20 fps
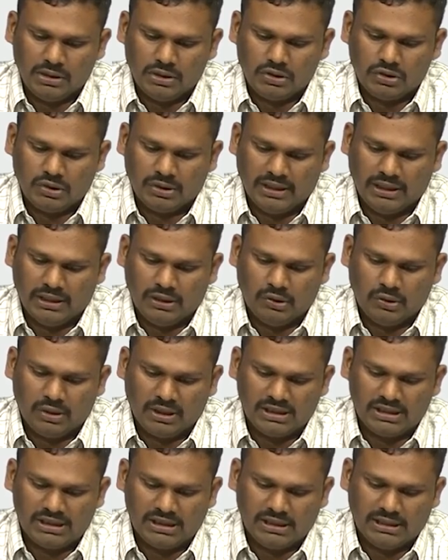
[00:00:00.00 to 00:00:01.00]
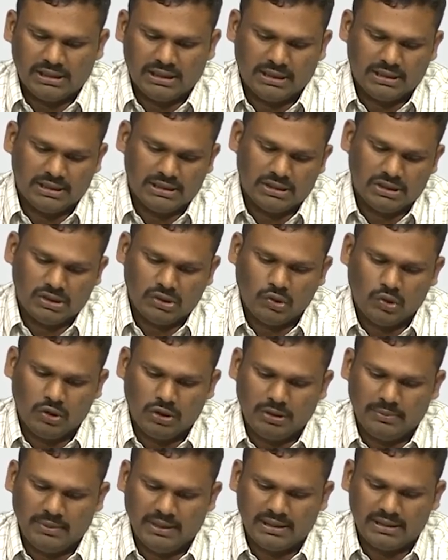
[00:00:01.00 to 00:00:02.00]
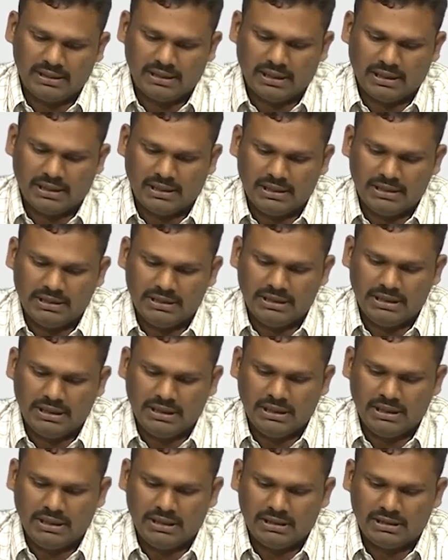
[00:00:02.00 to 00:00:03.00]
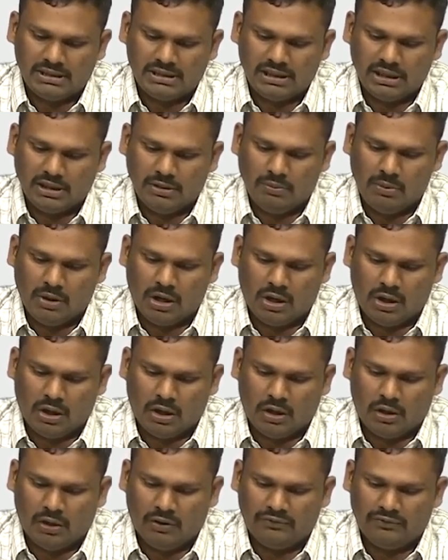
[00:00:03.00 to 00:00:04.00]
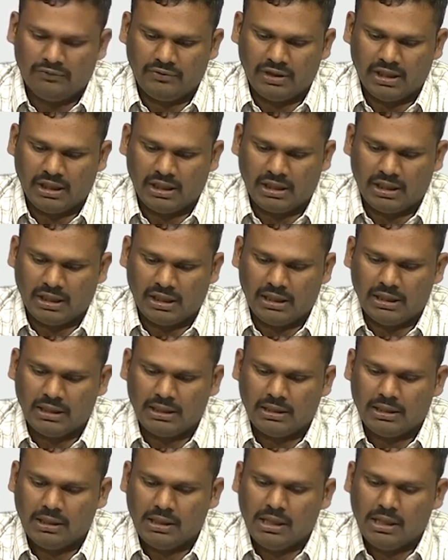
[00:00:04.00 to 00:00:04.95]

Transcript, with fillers: so then you can see that this is going to be exactly G sigma of ak,